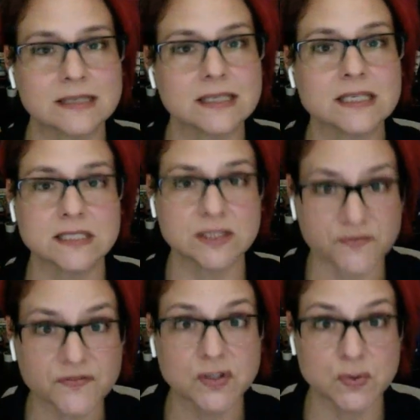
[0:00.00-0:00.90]
it is
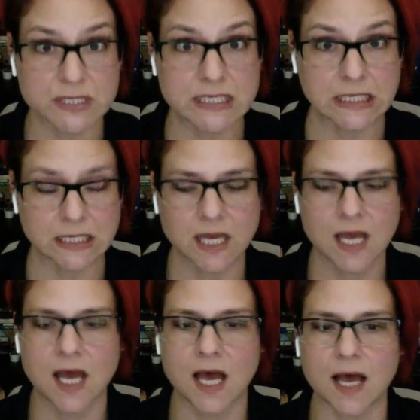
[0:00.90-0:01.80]
confusing.
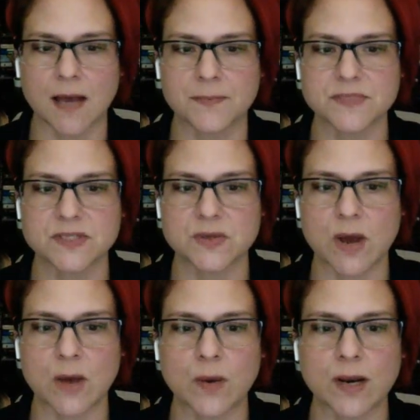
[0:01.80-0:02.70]
So
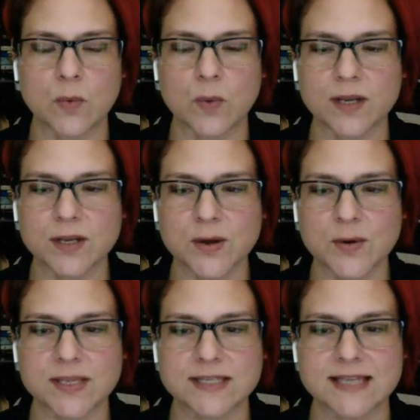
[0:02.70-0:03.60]
what I want to
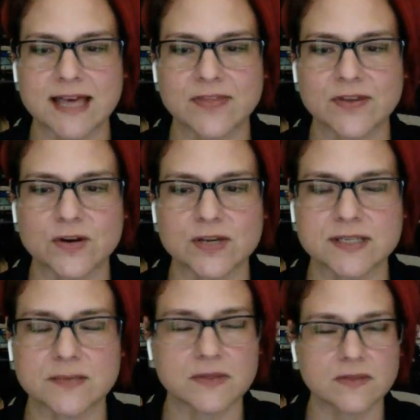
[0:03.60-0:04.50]
note is that there is
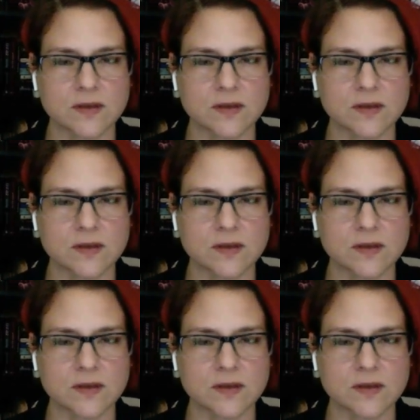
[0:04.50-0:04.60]
something that